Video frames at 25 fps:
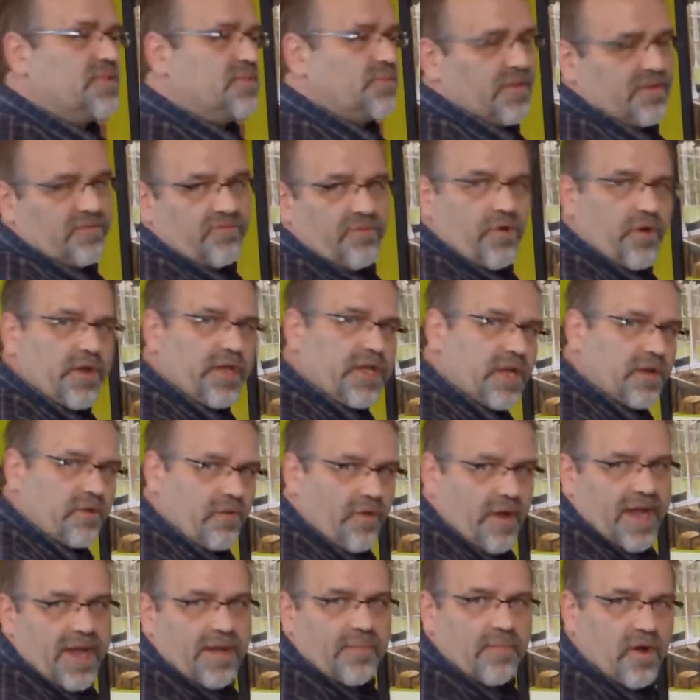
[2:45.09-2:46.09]
before you
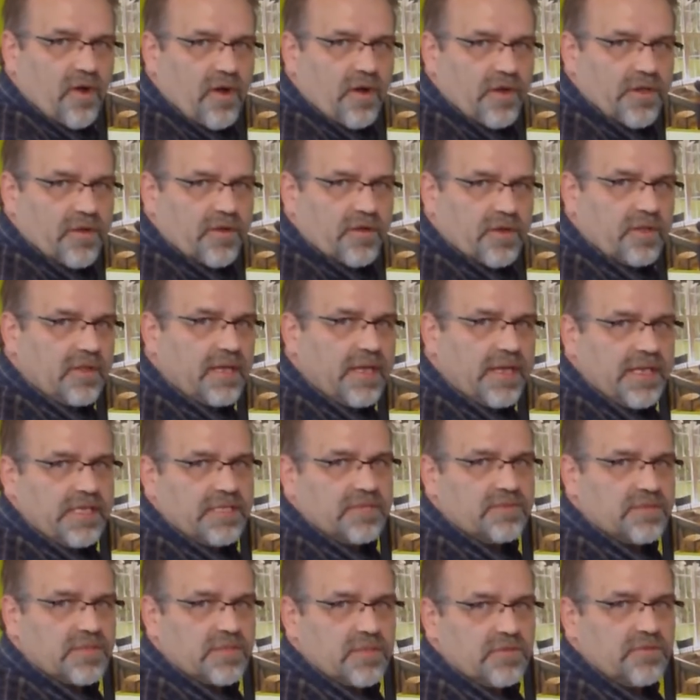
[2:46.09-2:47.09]
grab all your cleaning
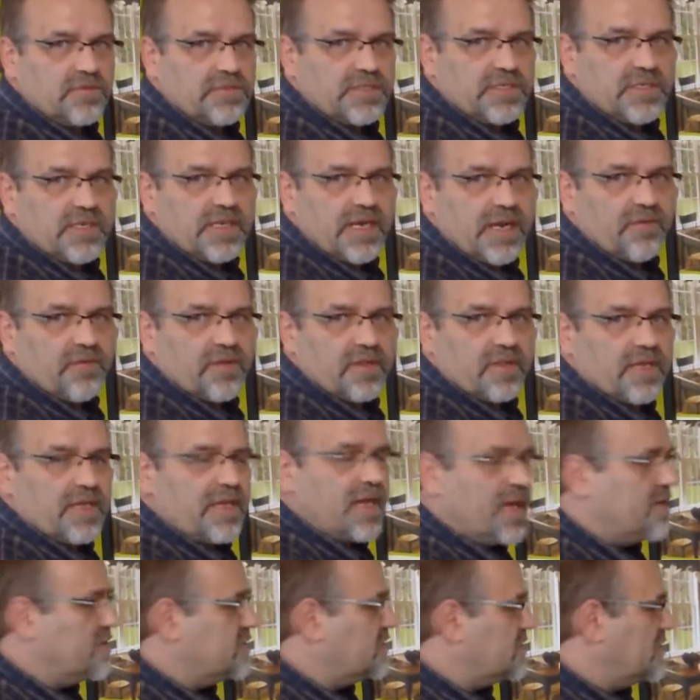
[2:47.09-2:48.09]
solution and everything
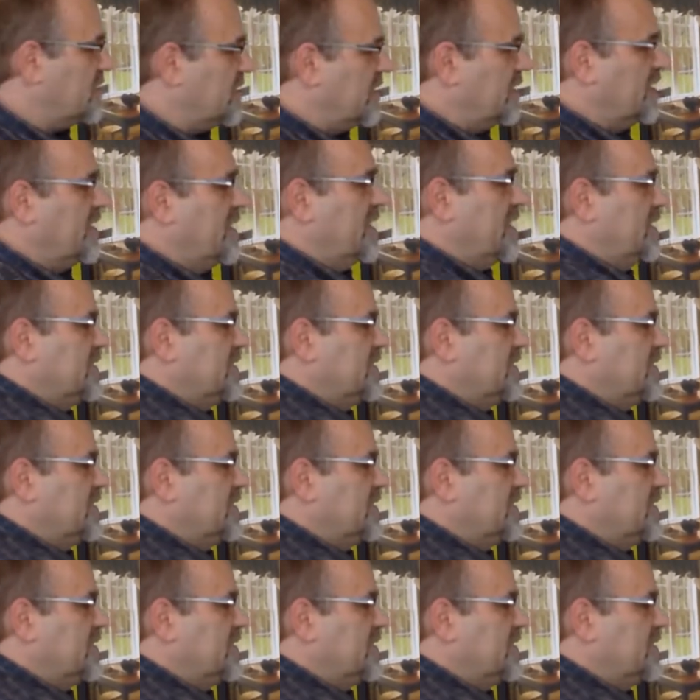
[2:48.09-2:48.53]
else,